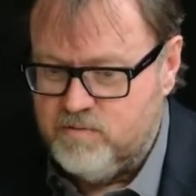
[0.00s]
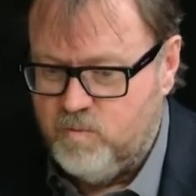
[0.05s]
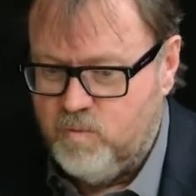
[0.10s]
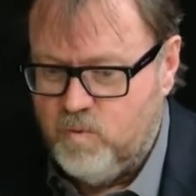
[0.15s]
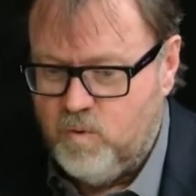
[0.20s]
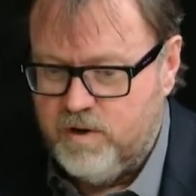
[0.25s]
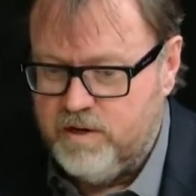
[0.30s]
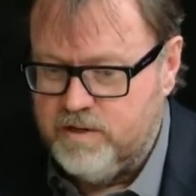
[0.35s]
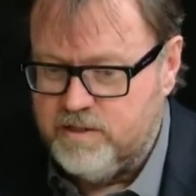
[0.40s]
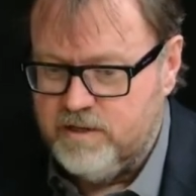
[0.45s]

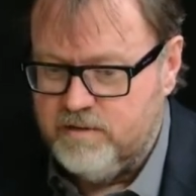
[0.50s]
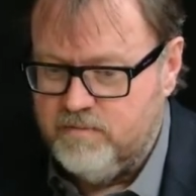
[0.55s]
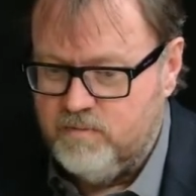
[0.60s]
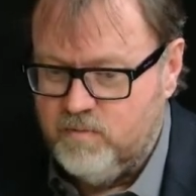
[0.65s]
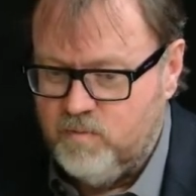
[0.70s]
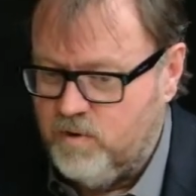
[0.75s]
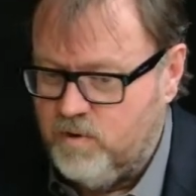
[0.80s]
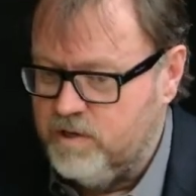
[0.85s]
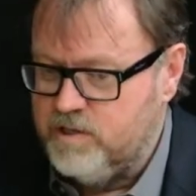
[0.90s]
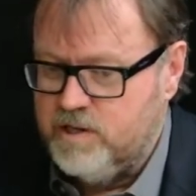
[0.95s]
What does it
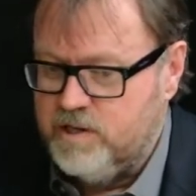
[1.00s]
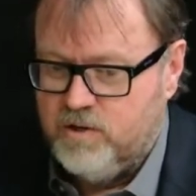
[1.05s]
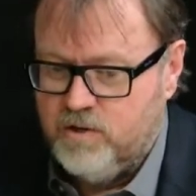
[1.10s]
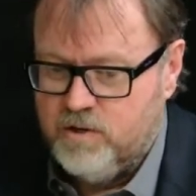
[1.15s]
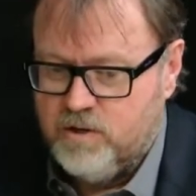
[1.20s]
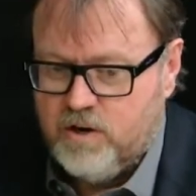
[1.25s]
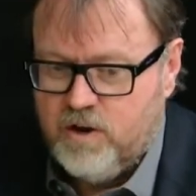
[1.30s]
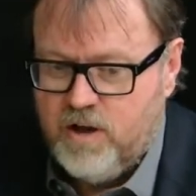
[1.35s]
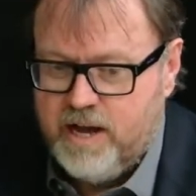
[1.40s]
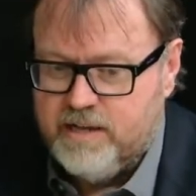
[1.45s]

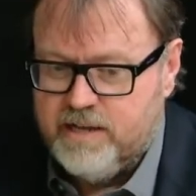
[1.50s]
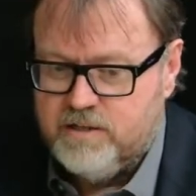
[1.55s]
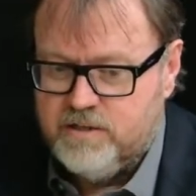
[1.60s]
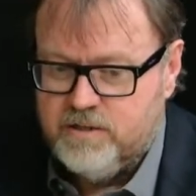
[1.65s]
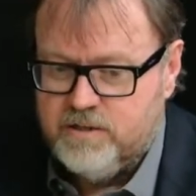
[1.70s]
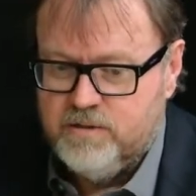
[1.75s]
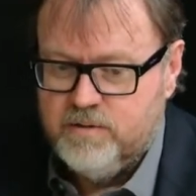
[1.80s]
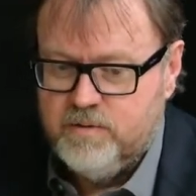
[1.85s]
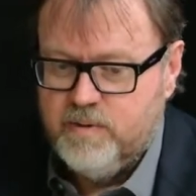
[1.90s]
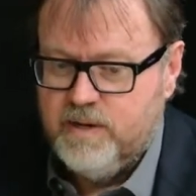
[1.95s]
look like
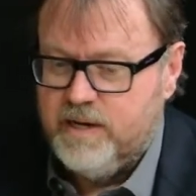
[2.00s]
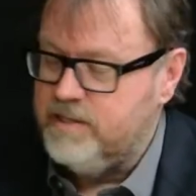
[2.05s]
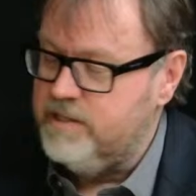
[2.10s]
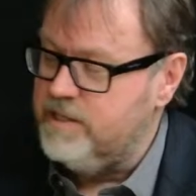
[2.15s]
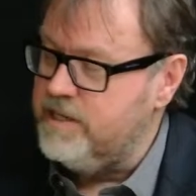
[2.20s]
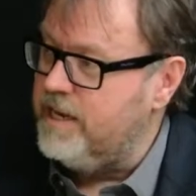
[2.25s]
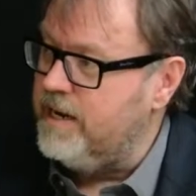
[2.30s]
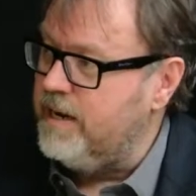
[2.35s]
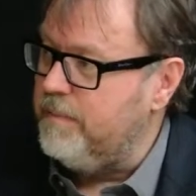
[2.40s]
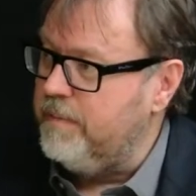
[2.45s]
to
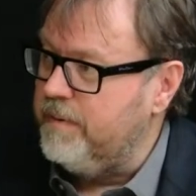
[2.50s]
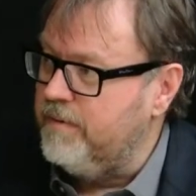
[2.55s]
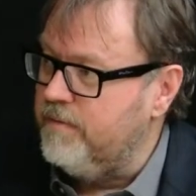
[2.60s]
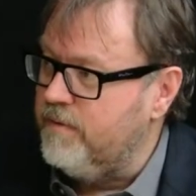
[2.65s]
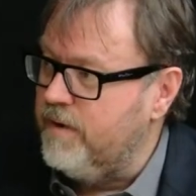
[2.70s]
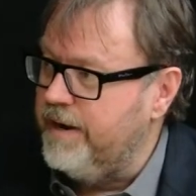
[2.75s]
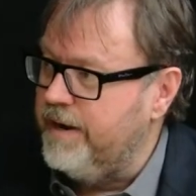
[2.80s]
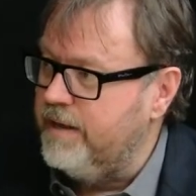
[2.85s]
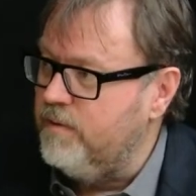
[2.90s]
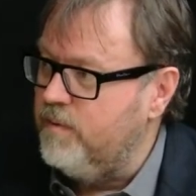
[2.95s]
get up and
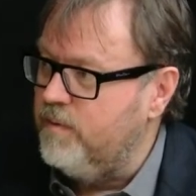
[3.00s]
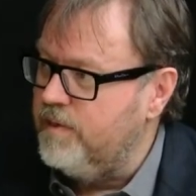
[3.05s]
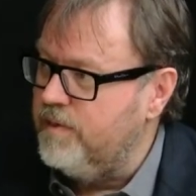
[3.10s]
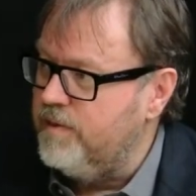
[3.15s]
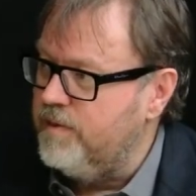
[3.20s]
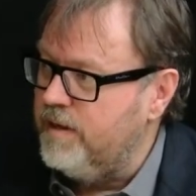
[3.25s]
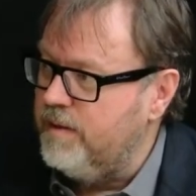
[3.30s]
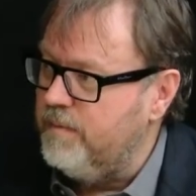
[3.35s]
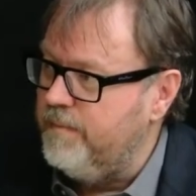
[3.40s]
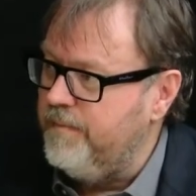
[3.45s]
running with
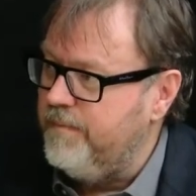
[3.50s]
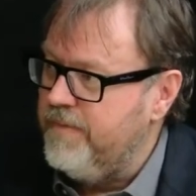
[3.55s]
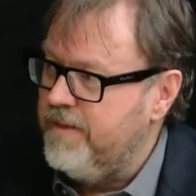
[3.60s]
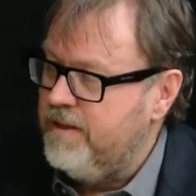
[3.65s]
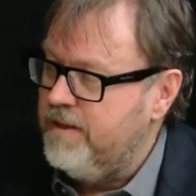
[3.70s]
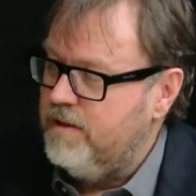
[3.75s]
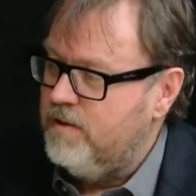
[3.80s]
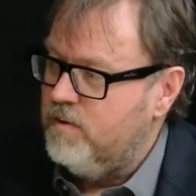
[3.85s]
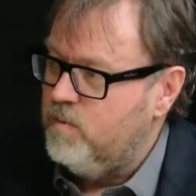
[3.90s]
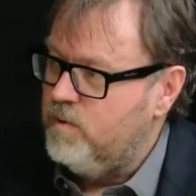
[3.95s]

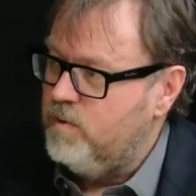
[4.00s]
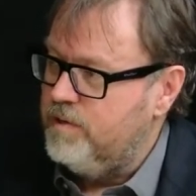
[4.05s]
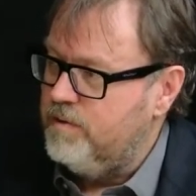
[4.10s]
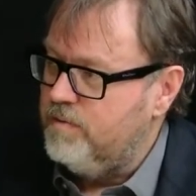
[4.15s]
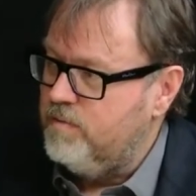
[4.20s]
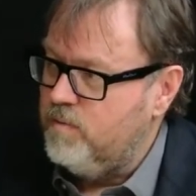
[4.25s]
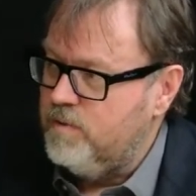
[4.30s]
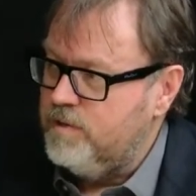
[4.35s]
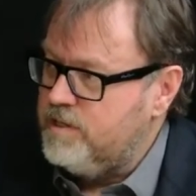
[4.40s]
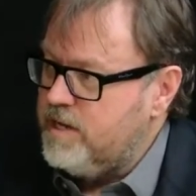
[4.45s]

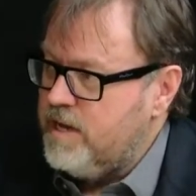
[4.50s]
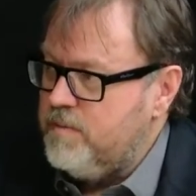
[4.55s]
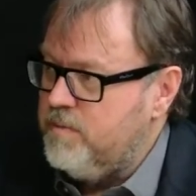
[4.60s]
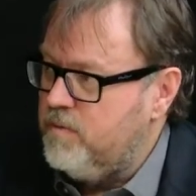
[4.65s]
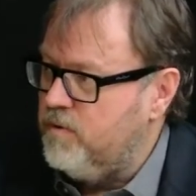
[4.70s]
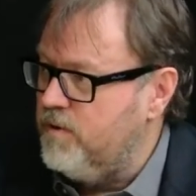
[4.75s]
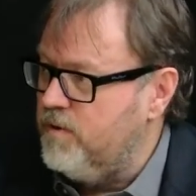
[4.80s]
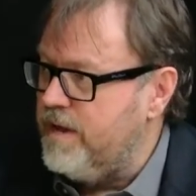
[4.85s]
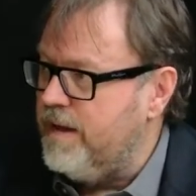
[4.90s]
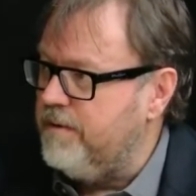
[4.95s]
with
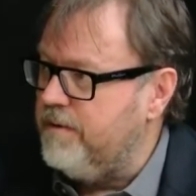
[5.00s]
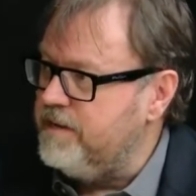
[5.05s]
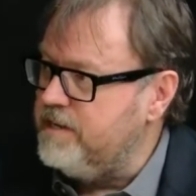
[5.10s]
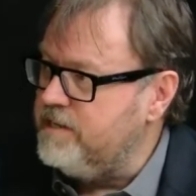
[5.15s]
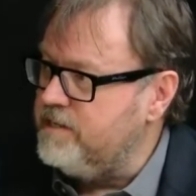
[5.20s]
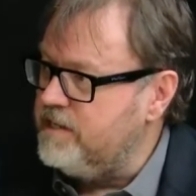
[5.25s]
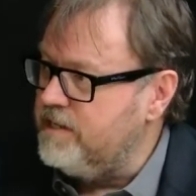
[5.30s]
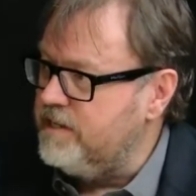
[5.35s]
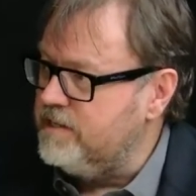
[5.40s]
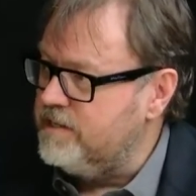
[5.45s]
Debut? How
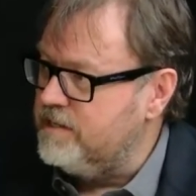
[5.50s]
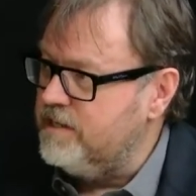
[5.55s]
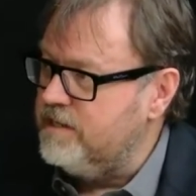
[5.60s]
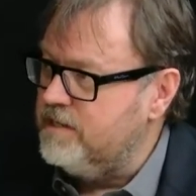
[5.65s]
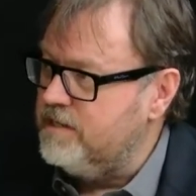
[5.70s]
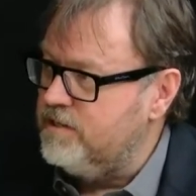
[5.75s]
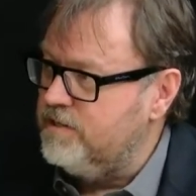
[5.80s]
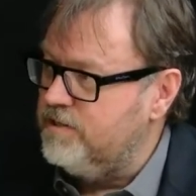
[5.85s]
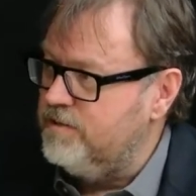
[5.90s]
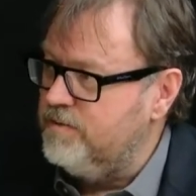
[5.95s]
easy is it
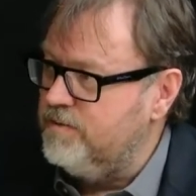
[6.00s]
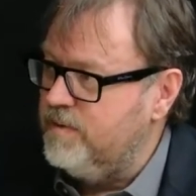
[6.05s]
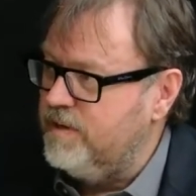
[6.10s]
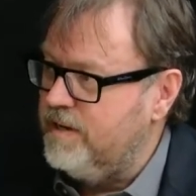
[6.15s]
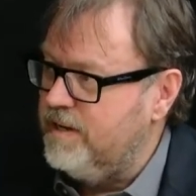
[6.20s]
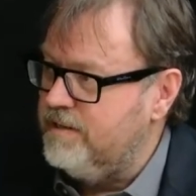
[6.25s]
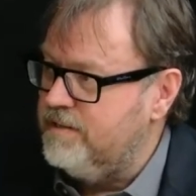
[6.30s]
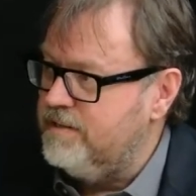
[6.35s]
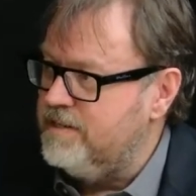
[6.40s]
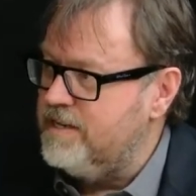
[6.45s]

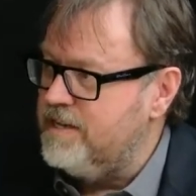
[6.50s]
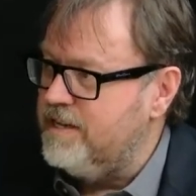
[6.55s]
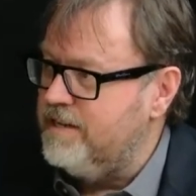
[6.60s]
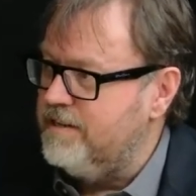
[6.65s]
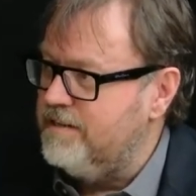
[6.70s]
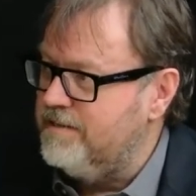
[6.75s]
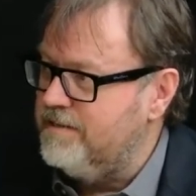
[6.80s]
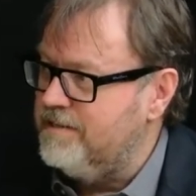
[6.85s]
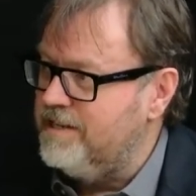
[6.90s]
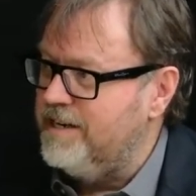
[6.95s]
to get
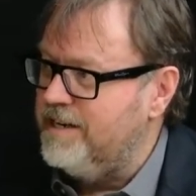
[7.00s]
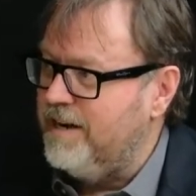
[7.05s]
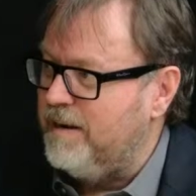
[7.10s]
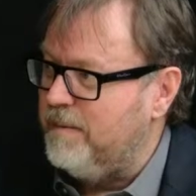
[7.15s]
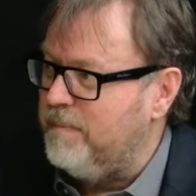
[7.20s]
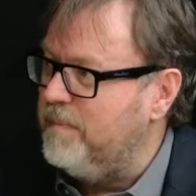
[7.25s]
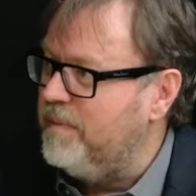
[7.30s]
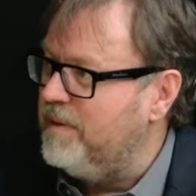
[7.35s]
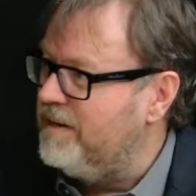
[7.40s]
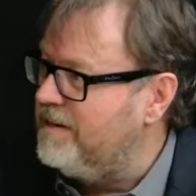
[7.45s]
set
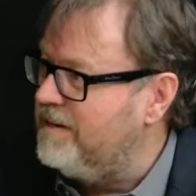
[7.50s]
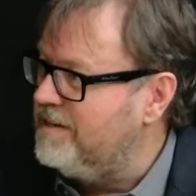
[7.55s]
up?